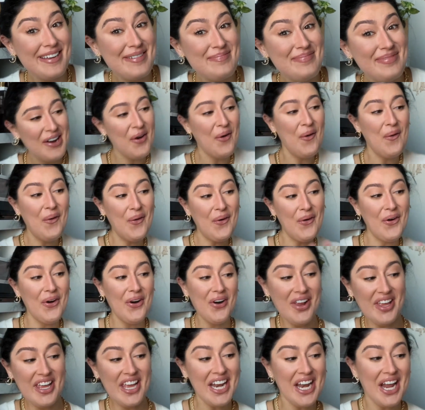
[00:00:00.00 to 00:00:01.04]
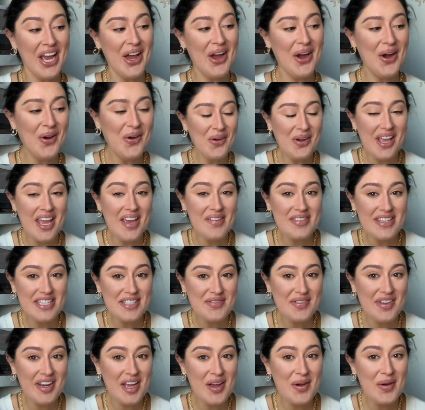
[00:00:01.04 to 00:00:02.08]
or, you know, give this video a